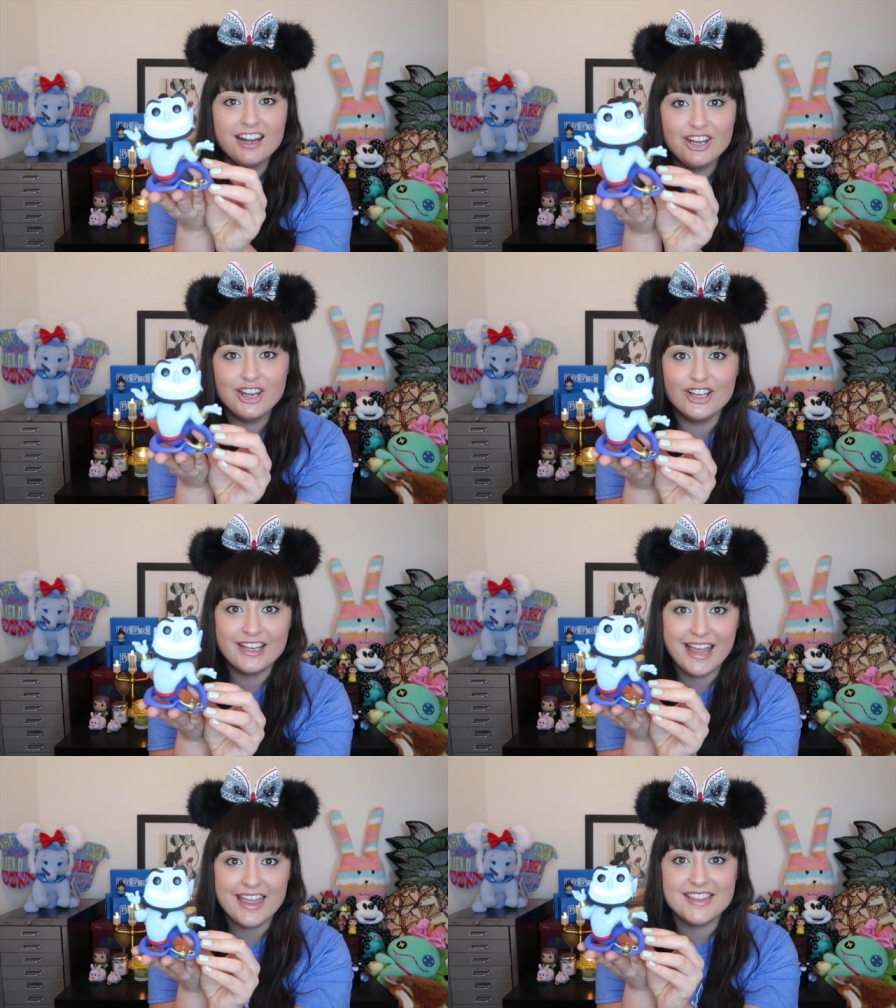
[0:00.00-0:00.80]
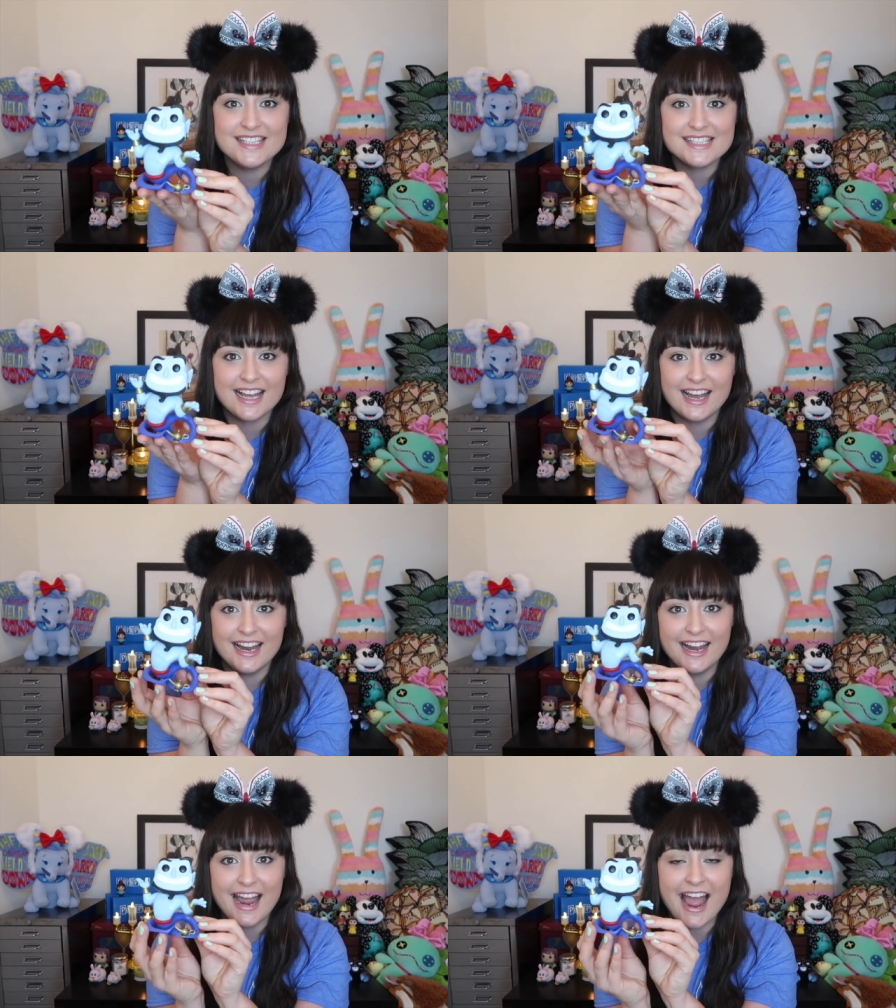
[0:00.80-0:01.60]
Look at this
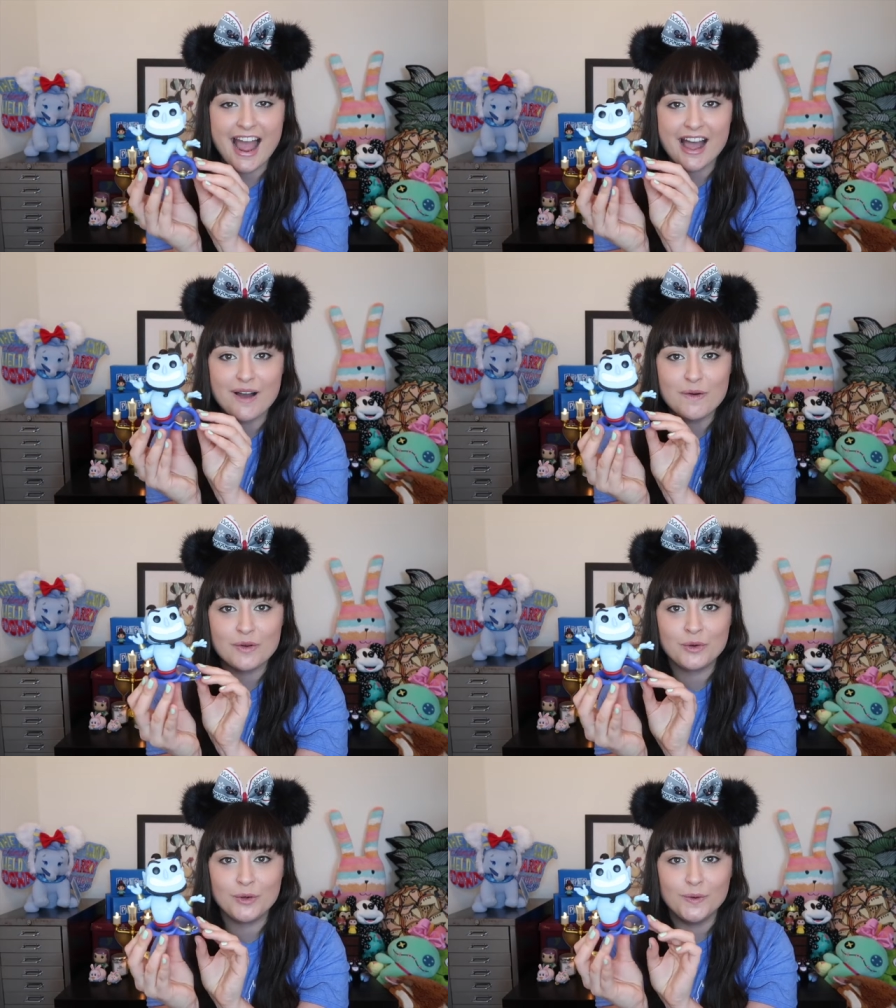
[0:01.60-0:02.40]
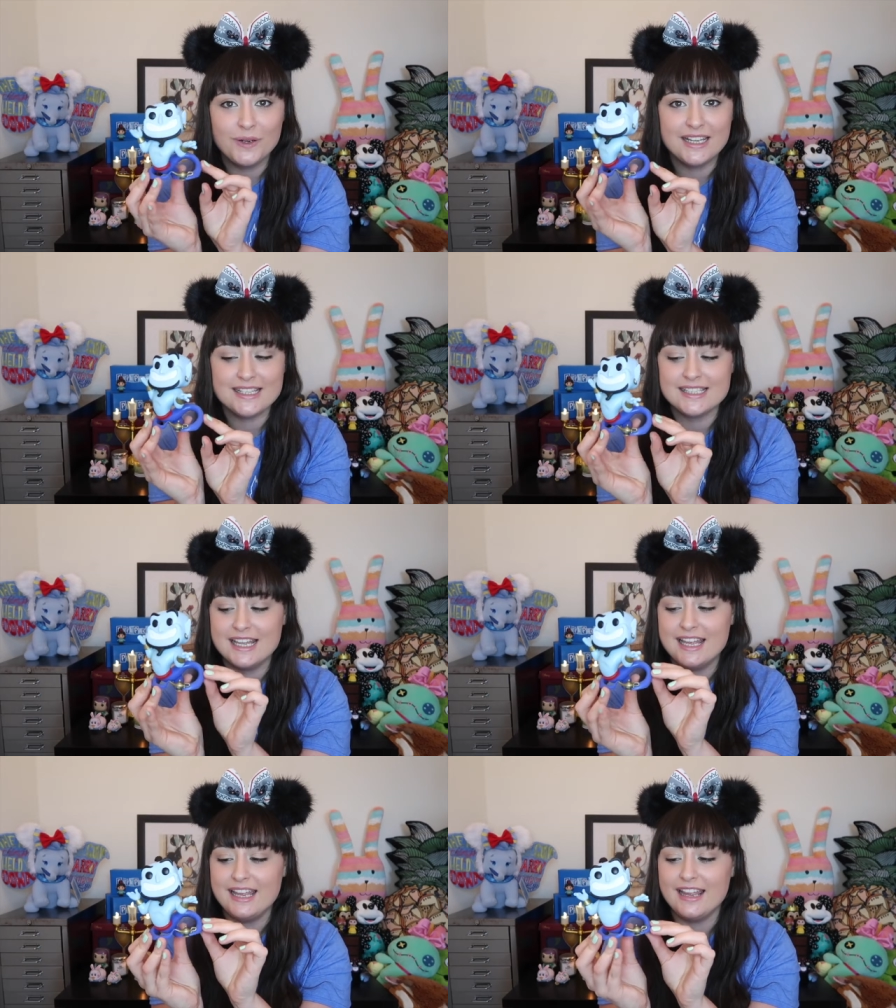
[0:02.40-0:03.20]
guy, how cool is
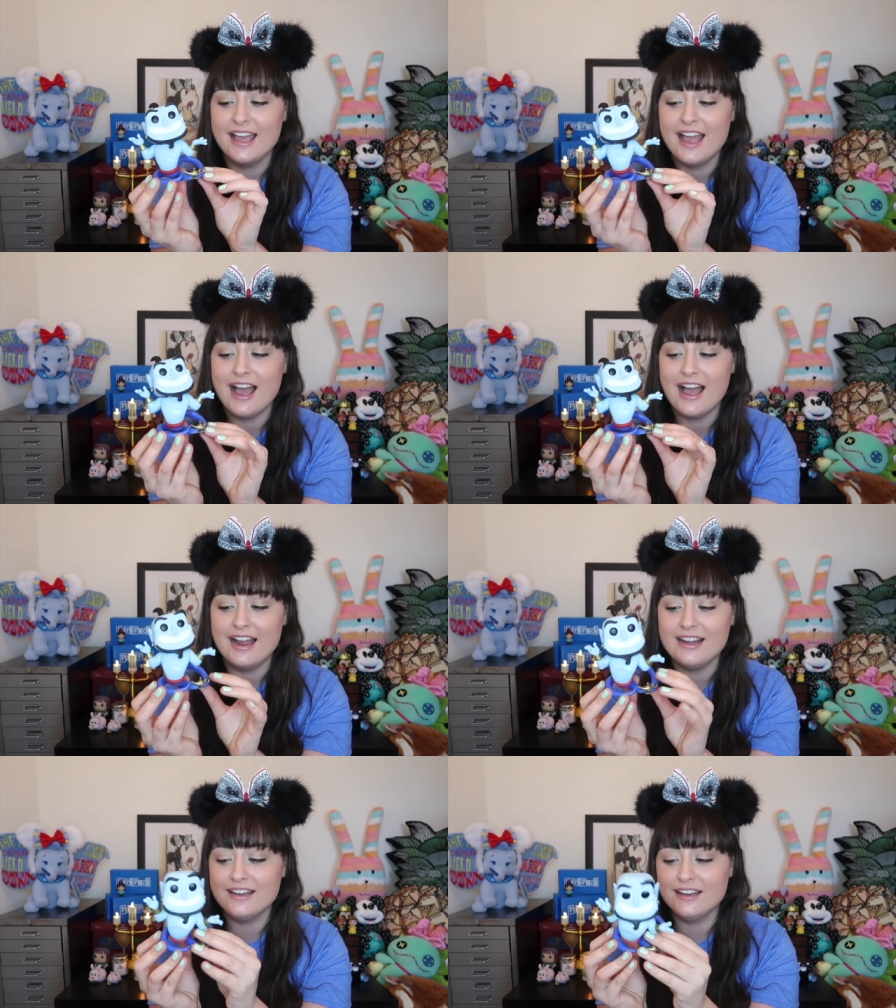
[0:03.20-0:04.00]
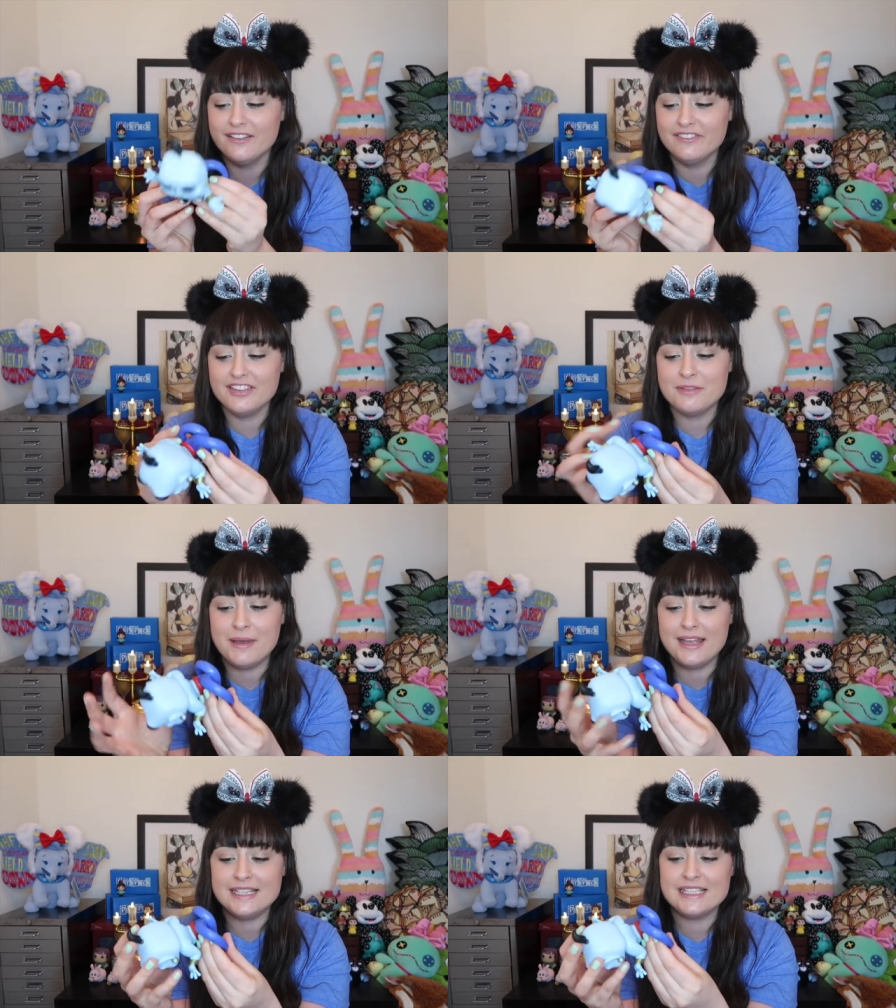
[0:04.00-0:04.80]
he? I love that the
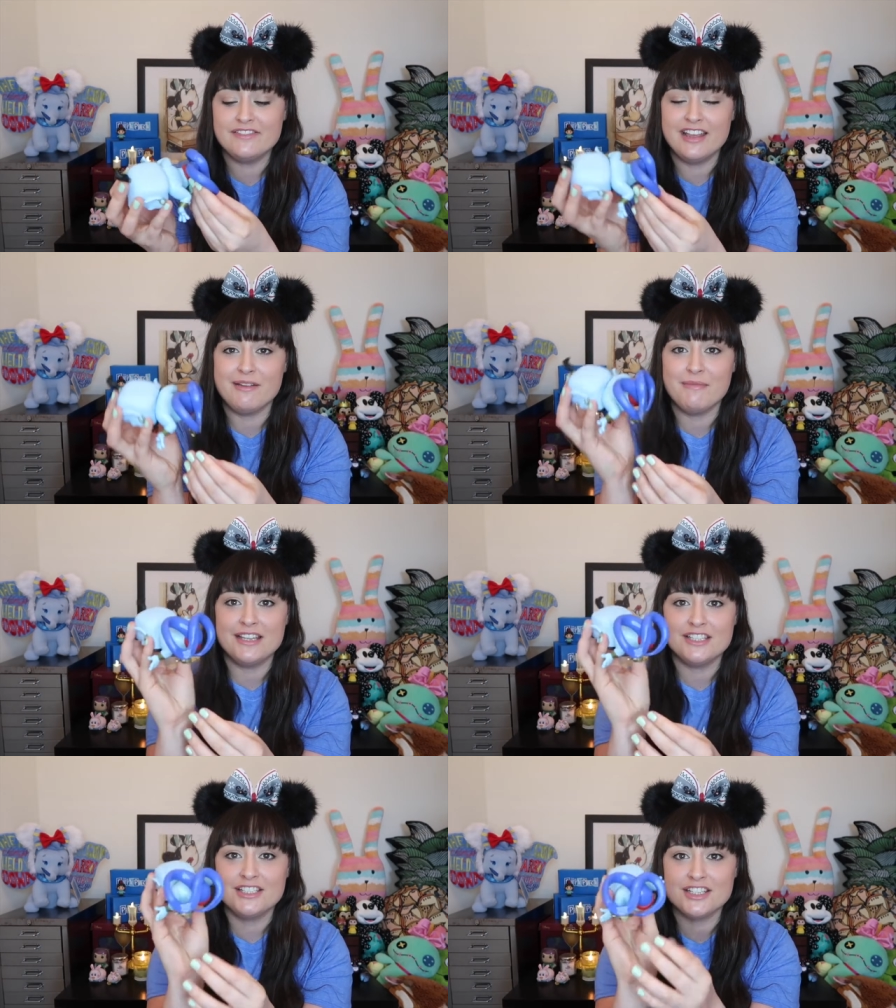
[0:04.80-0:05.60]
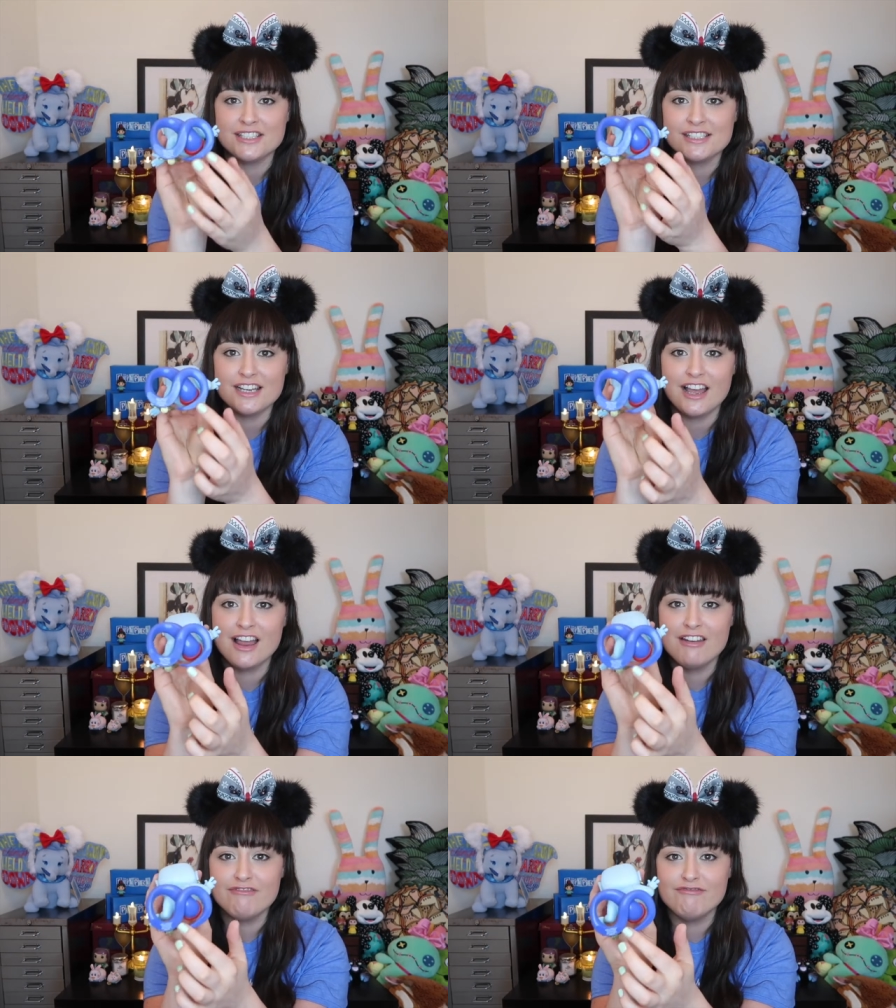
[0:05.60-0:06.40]
base of him is just
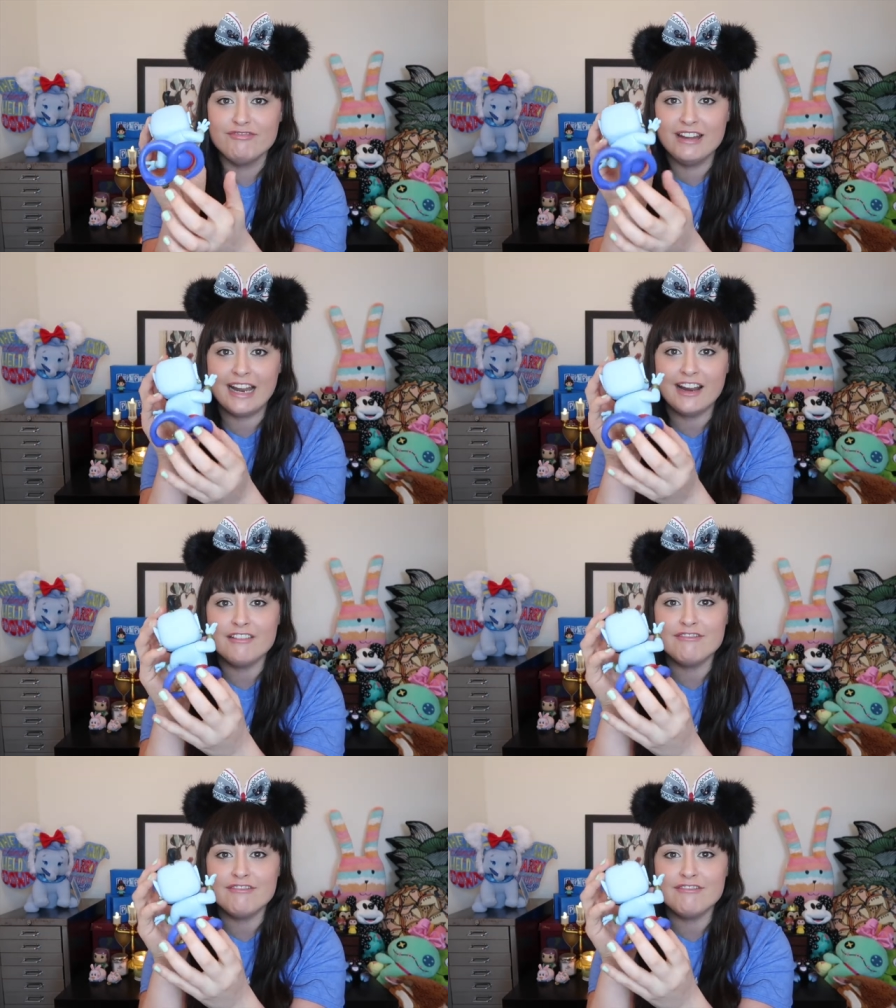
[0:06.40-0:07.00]
like